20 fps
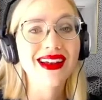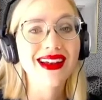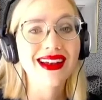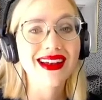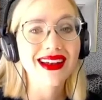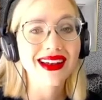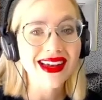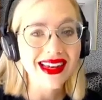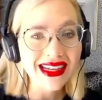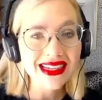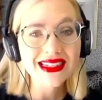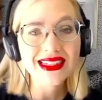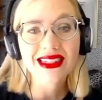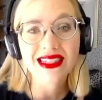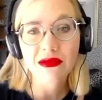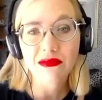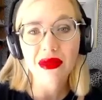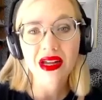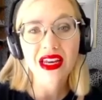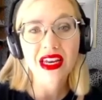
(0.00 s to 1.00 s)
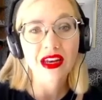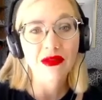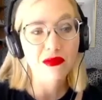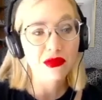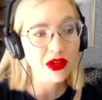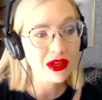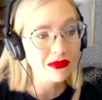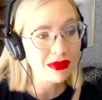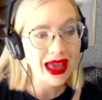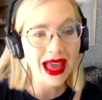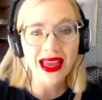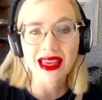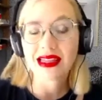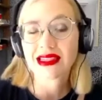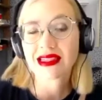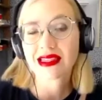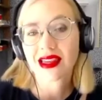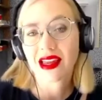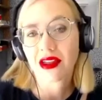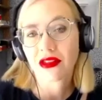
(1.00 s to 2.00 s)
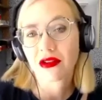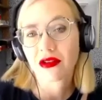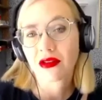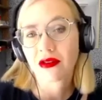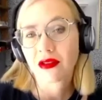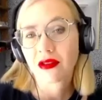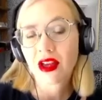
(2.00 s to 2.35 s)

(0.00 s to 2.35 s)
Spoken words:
needs somebody to put packets together,